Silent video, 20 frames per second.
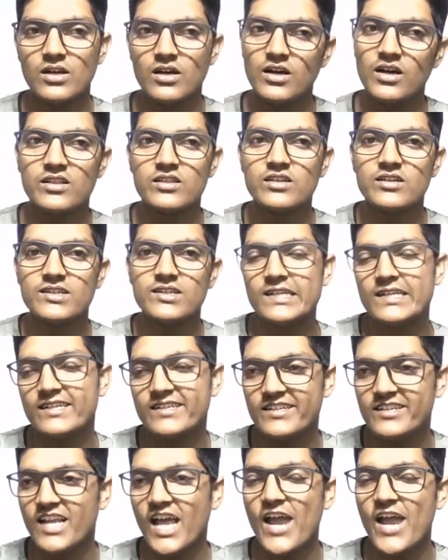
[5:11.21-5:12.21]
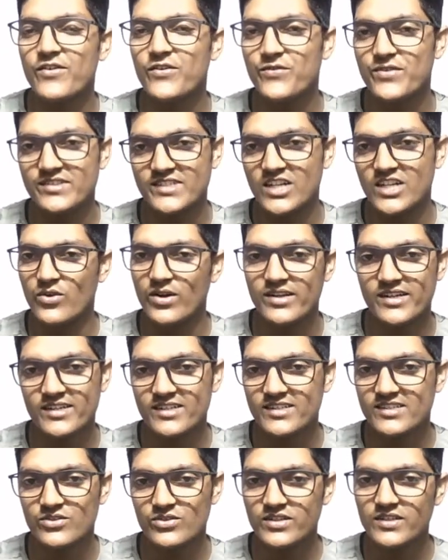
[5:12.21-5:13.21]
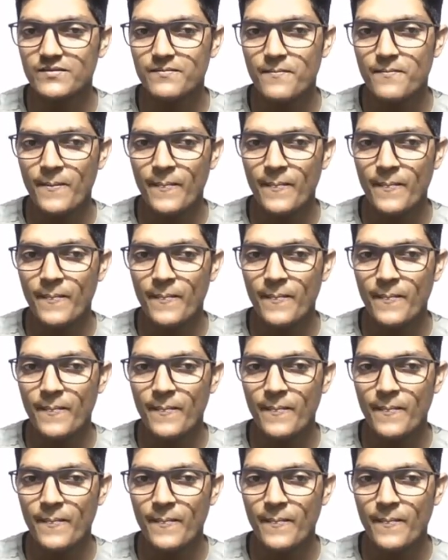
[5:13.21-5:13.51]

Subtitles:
other derived physical quantities, okay,